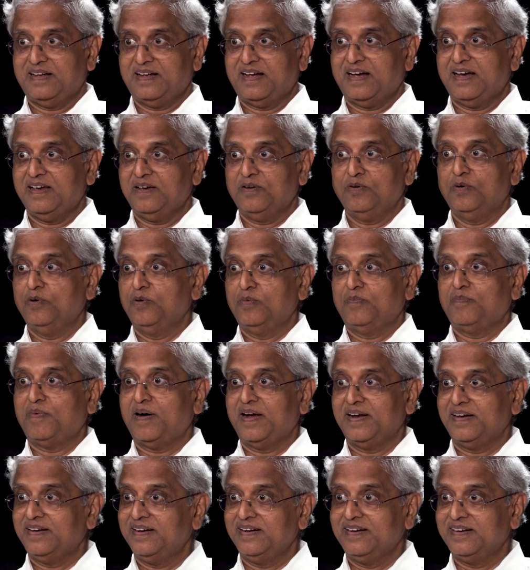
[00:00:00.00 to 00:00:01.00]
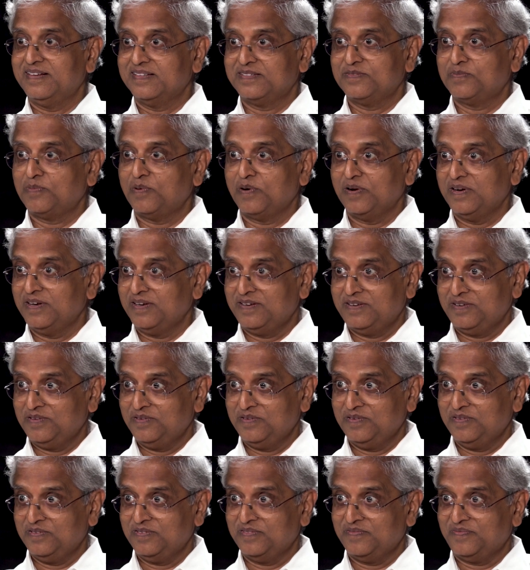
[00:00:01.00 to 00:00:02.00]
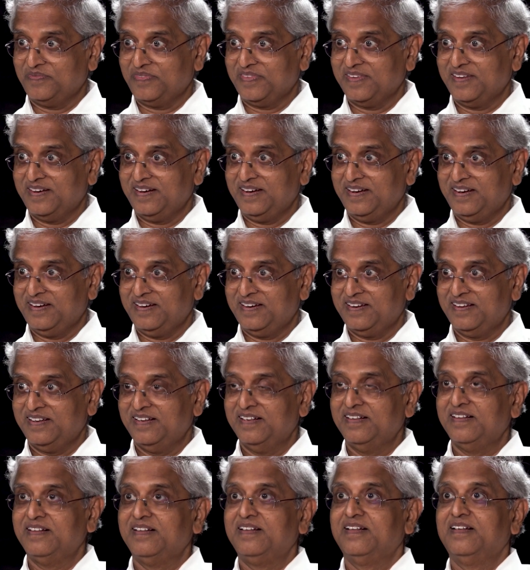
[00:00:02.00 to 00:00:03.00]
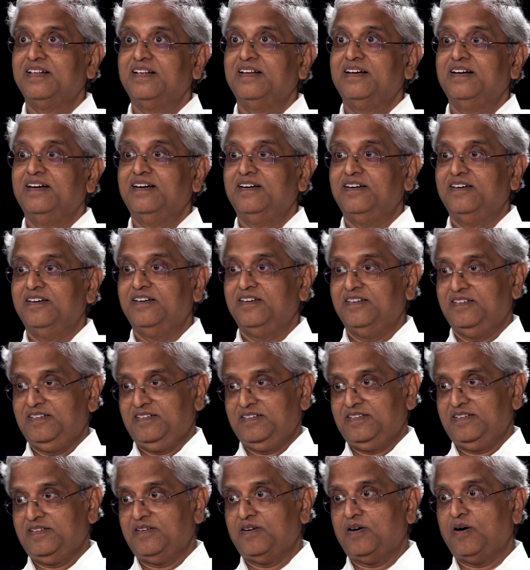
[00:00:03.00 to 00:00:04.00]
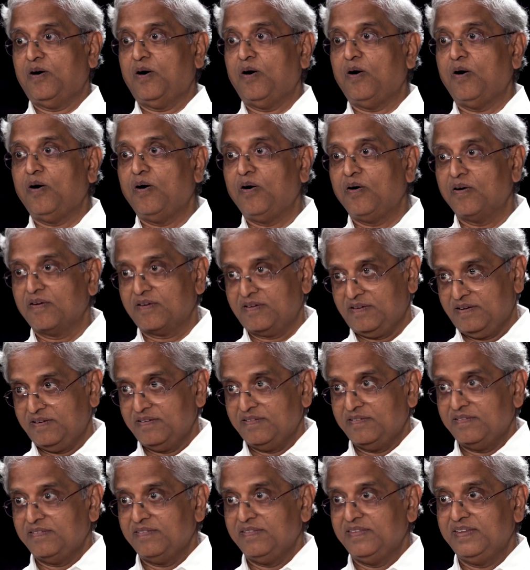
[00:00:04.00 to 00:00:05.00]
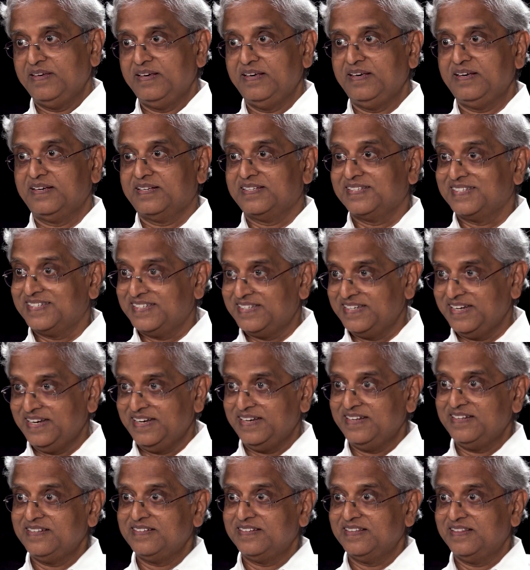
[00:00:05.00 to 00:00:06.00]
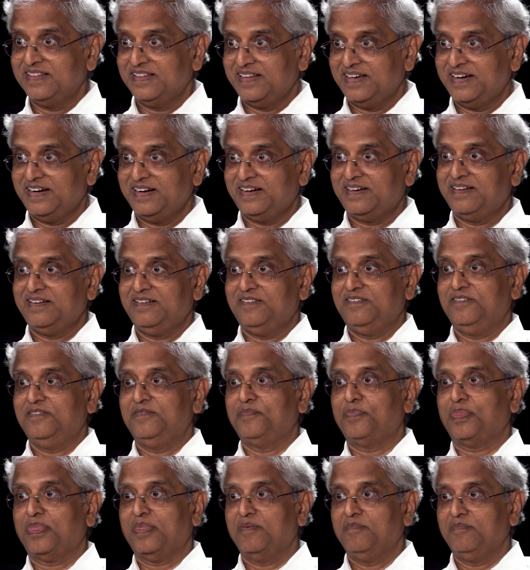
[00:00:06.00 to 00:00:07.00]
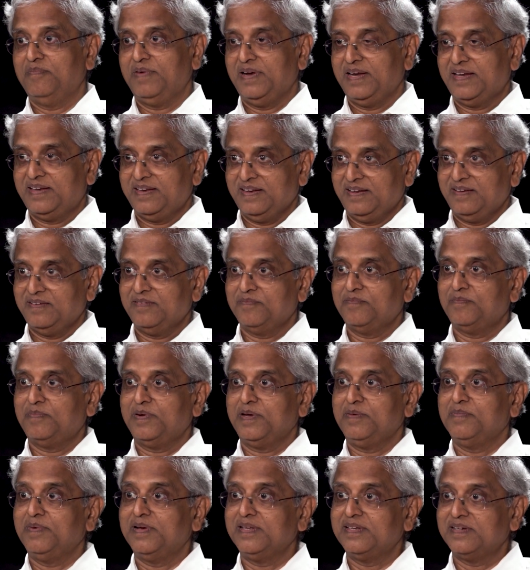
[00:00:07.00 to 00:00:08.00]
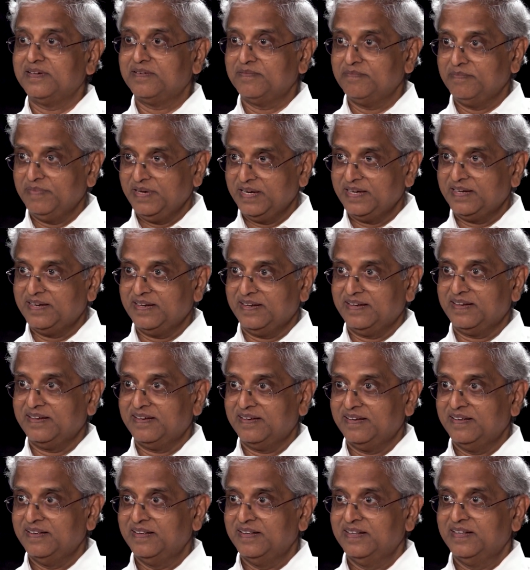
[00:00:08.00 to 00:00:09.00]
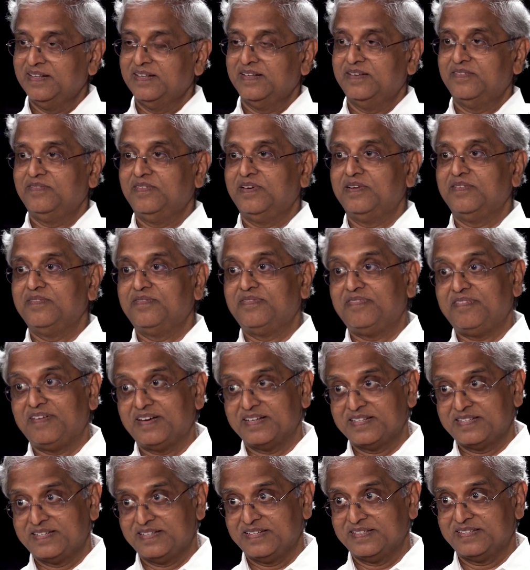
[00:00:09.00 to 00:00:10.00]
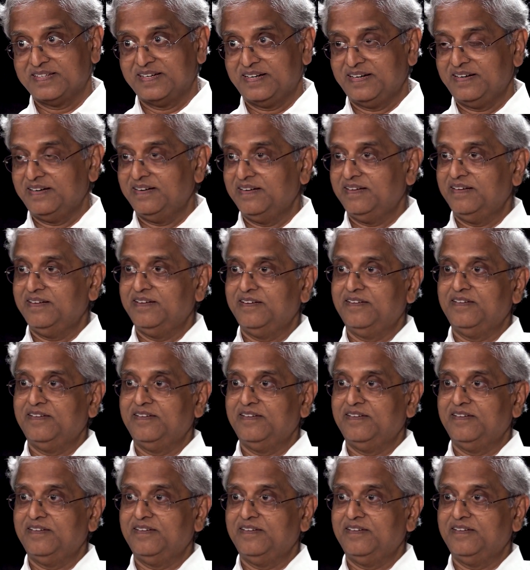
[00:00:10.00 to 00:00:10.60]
I hope I didn't disappoint you. Right? Or the exchange in that meeting, pre-budget meeting, where first she said,